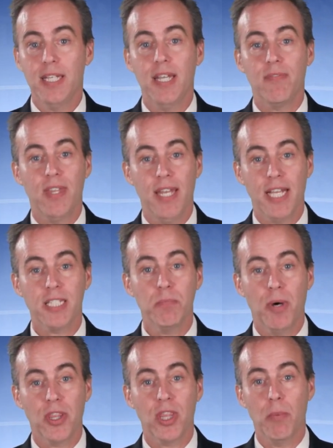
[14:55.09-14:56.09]
If the next
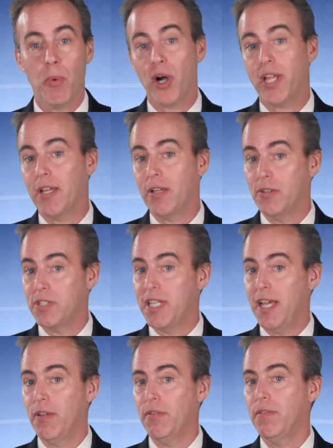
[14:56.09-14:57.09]
month the market goes
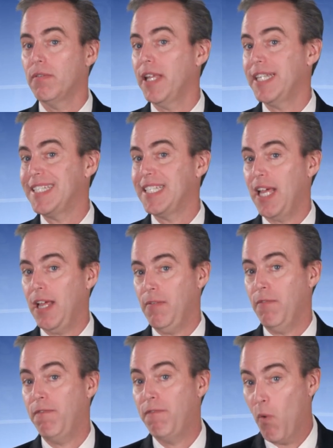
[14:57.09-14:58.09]
down, let's say
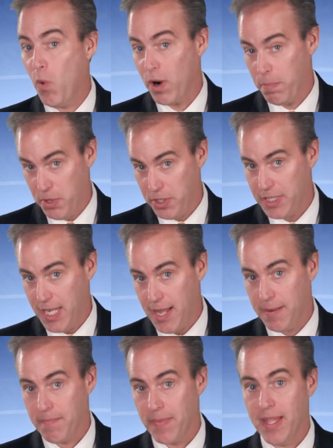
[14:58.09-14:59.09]

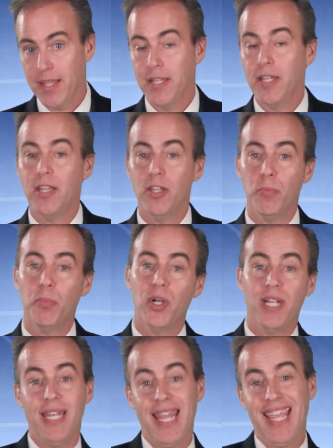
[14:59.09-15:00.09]
4%, they'll
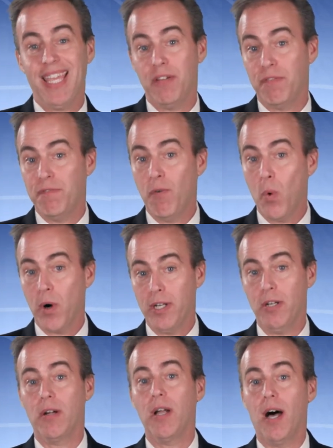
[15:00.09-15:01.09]
put a -4 in
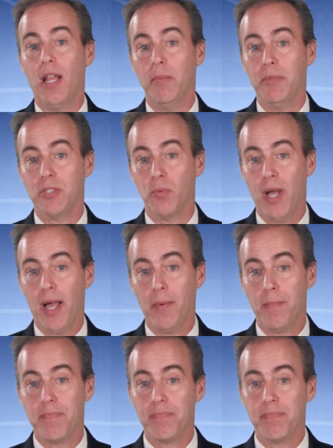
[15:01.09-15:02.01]
your column as well.